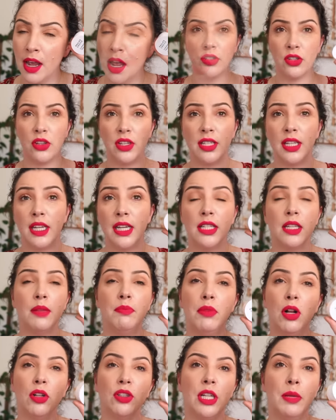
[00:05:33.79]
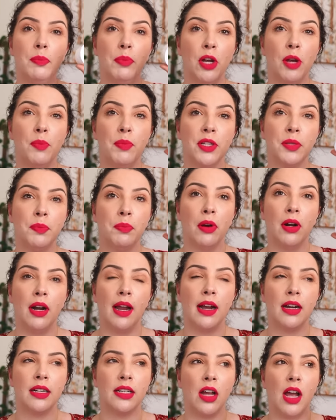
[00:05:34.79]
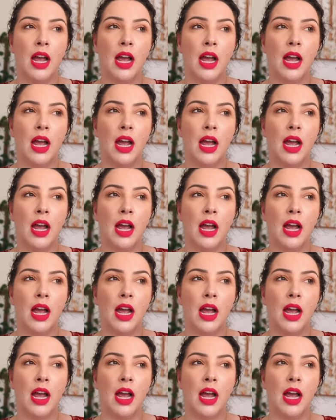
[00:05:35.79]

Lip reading: So this is a multi-purpose product.